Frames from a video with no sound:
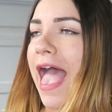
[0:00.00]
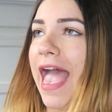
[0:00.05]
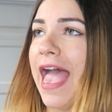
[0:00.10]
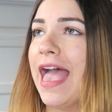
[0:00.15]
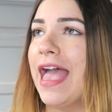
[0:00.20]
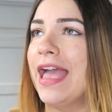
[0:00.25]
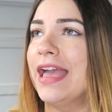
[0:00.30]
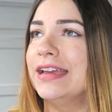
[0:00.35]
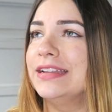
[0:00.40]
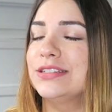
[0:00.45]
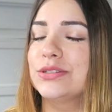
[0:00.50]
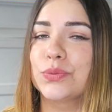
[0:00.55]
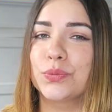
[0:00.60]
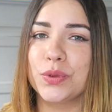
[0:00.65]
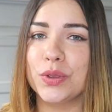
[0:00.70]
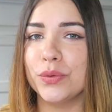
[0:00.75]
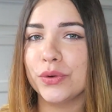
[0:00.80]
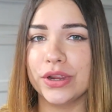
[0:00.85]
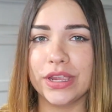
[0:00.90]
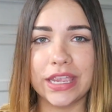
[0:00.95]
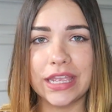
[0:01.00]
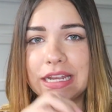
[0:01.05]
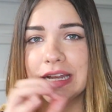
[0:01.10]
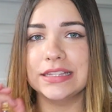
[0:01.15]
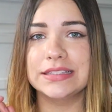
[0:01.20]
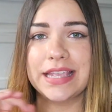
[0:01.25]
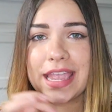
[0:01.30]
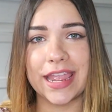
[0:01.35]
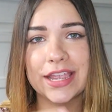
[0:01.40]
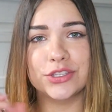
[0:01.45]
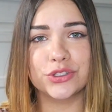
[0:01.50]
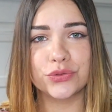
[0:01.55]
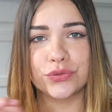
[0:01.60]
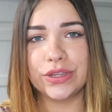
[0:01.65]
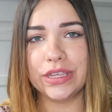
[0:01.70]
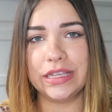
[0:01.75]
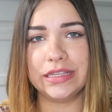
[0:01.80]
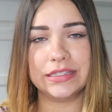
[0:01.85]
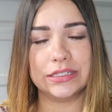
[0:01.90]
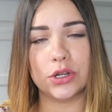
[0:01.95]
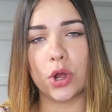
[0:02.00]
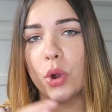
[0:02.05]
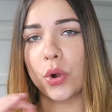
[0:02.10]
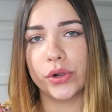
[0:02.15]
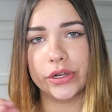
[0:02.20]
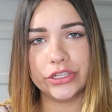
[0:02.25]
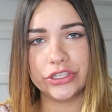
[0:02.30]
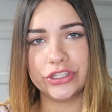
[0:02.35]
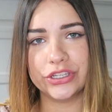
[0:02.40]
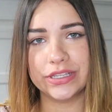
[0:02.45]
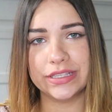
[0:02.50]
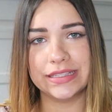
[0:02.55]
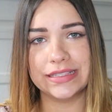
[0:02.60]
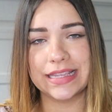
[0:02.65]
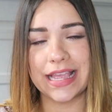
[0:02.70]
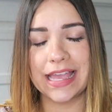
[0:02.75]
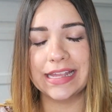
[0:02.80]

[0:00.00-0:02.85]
And we were eating tangerines and oranges,